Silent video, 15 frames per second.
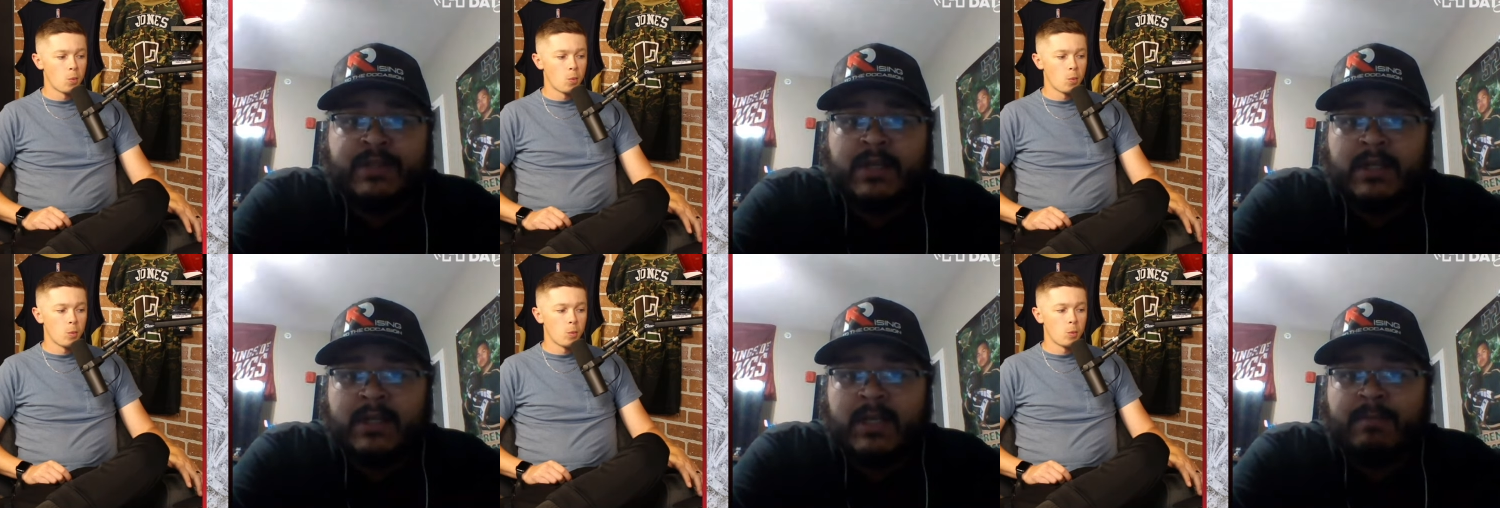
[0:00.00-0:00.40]

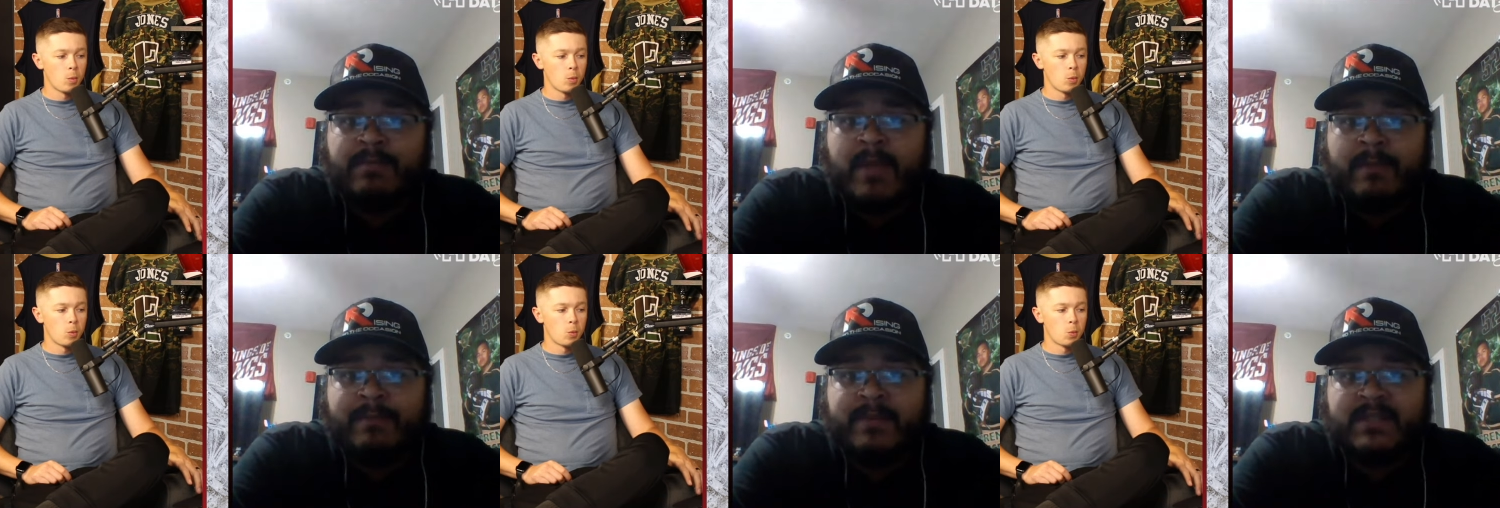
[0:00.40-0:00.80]
Speaker 1: Who's going to
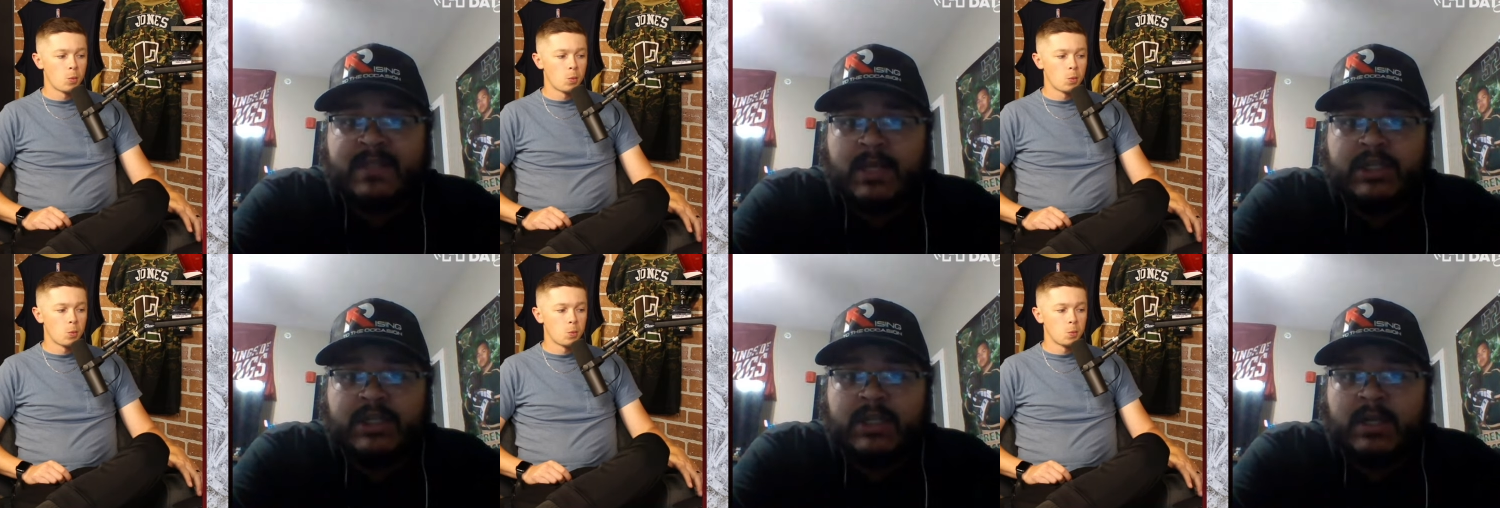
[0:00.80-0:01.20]
keep that
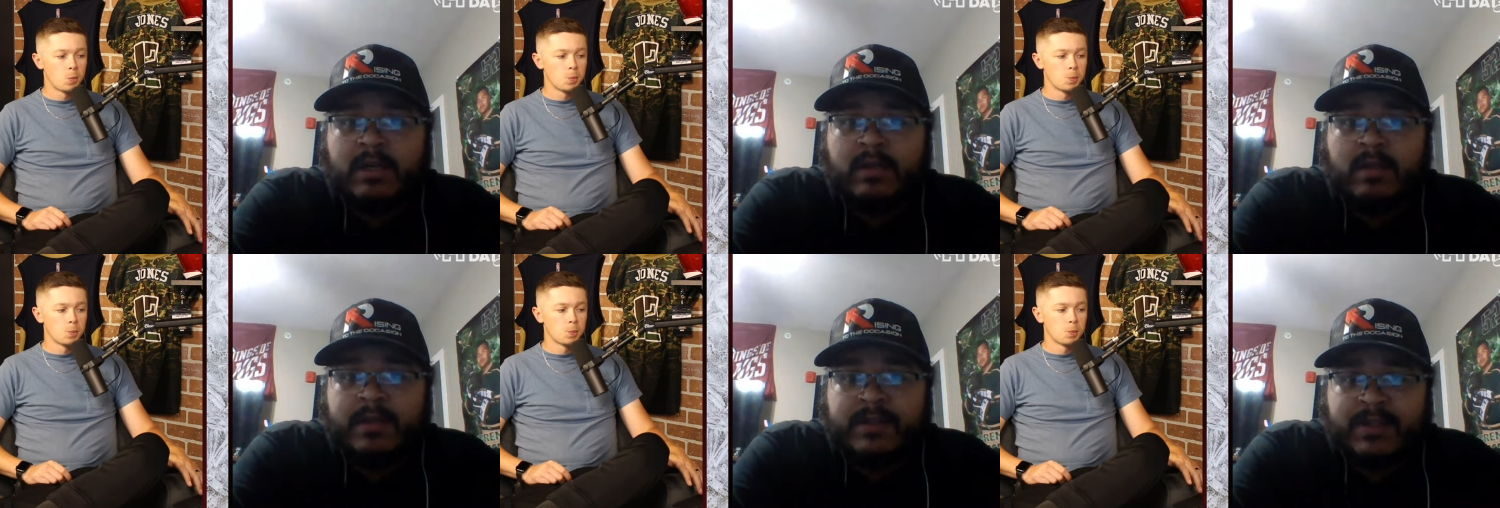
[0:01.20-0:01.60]

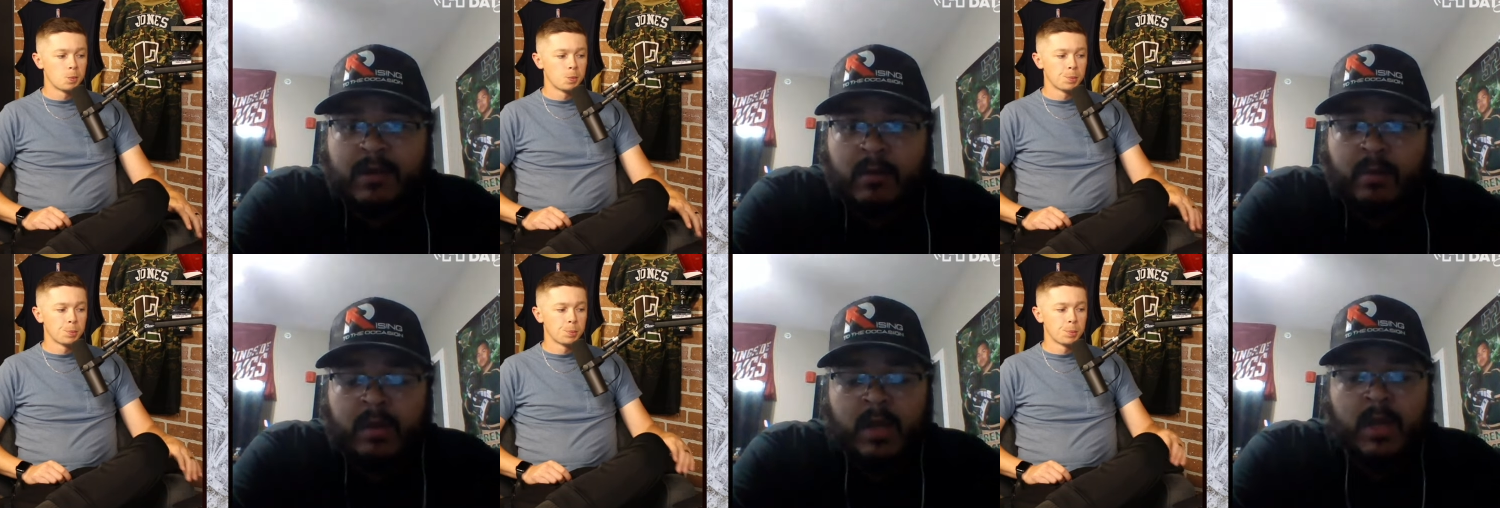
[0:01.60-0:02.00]
possession into
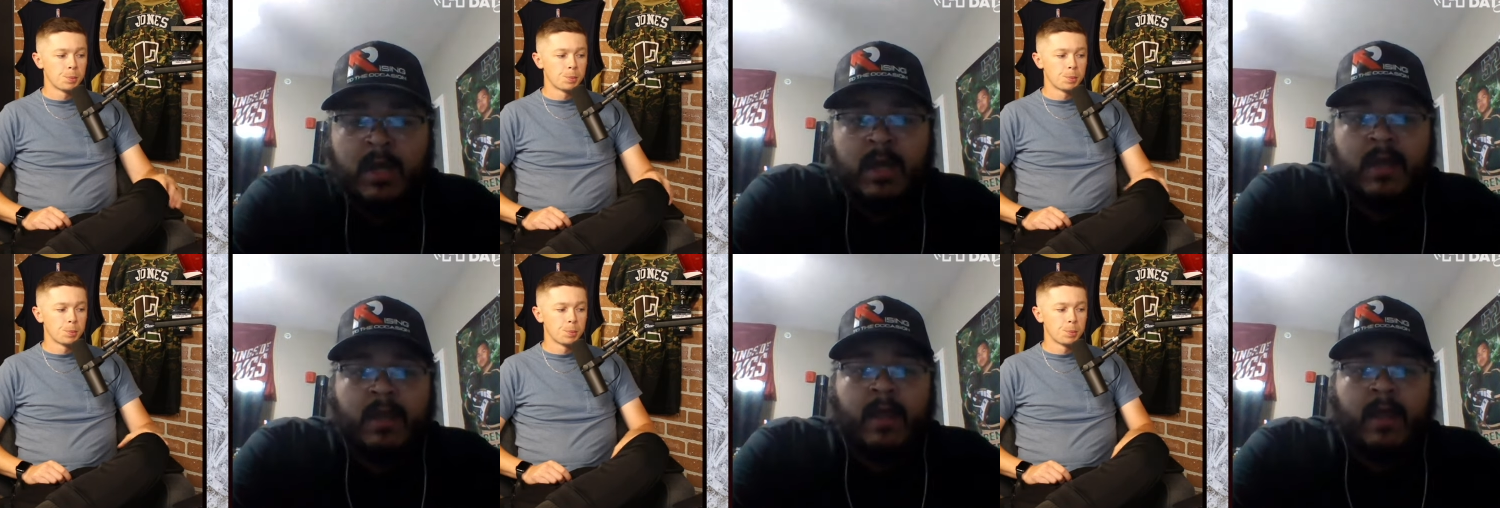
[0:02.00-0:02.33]
the zone?